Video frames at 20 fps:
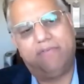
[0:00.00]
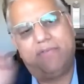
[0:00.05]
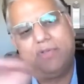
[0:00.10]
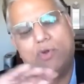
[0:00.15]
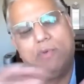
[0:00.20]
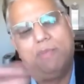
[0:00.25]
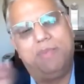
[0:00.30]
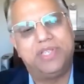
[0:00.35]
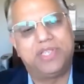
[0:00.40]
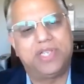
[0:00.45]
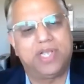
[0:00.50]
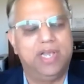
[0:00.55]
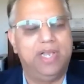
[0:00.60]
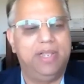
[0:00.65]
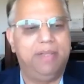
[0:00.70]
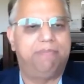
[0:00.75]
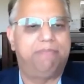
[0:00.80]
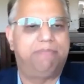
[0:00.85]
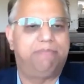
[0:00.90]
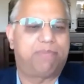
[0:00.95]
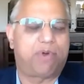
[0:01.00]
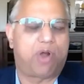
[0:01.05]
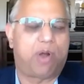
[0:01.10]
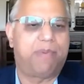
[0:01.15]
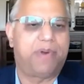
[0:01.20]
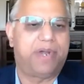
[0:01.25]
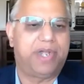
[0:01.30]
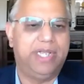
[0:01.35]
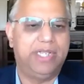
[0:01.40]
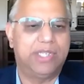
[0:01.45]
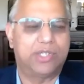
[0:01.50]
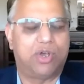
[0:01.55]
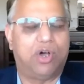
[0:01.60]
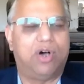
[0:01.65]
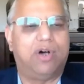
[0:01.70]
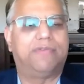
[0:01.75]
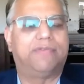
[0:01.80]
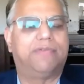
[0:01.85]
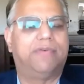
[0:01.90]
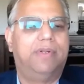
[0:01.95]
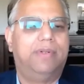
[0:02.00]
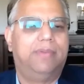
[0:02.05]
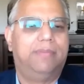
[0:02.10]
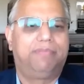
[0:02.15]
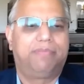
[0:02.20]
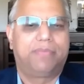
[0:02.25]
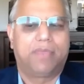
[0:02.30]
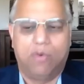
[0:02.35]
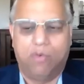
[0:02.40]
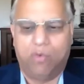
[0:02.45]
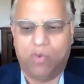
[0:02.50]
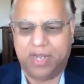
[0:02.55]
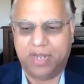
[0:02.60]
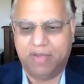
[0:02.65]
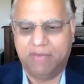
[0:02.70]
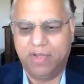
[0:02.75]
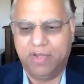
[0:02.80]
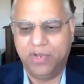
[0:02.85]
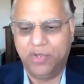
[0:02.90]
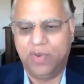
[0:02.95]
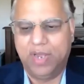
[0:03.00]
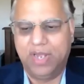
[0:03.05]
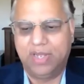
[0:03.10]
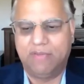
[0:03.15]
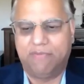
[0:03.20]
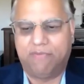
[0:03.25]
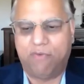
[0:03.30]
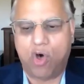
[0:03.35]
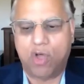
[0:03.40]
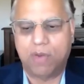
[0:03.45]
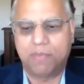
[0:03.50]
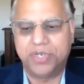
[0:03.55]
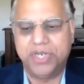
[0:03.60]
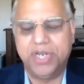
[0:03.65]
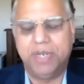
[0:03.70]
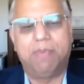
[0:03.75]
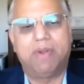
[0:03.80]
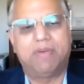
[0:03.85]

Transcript: you know, basically properties of whatever you get the form sheet.